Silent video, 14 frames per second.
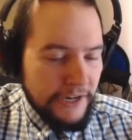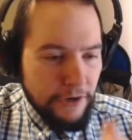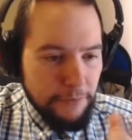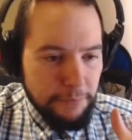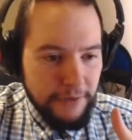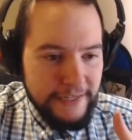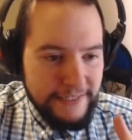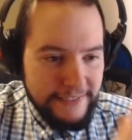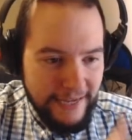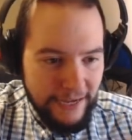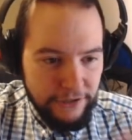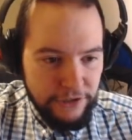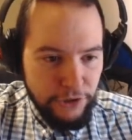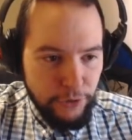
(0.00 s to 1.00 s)
don't place
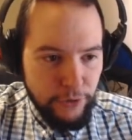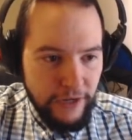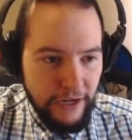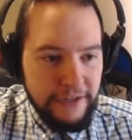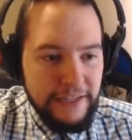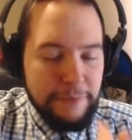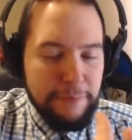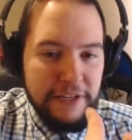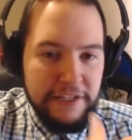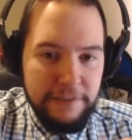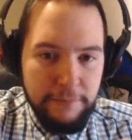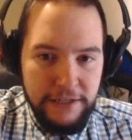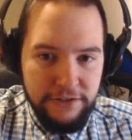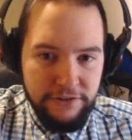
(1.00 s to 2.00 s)
down a unit and he
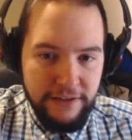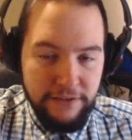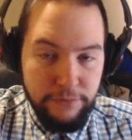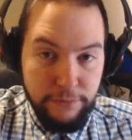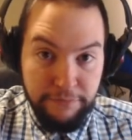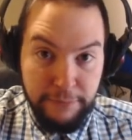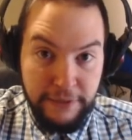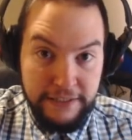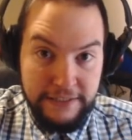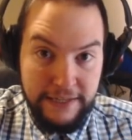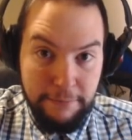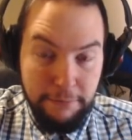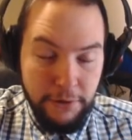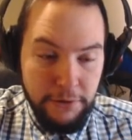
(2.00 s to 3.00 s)
beats my strength with big
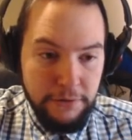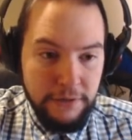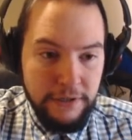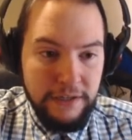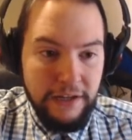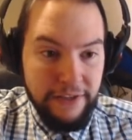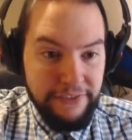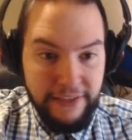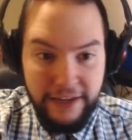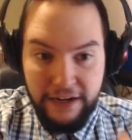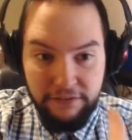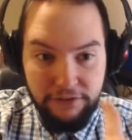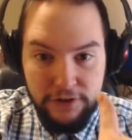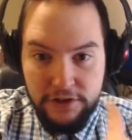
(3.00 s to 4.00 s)
tempo, and
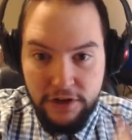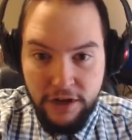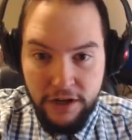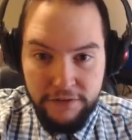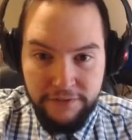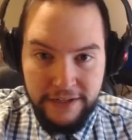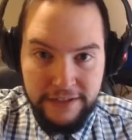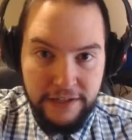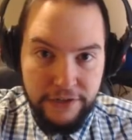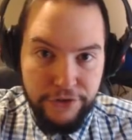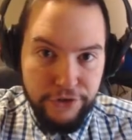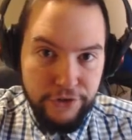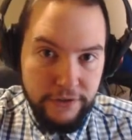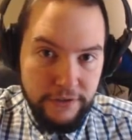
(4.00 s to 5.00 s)
then I've lost card
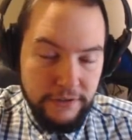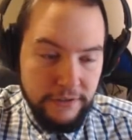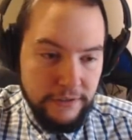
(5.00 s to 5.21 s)
advantage.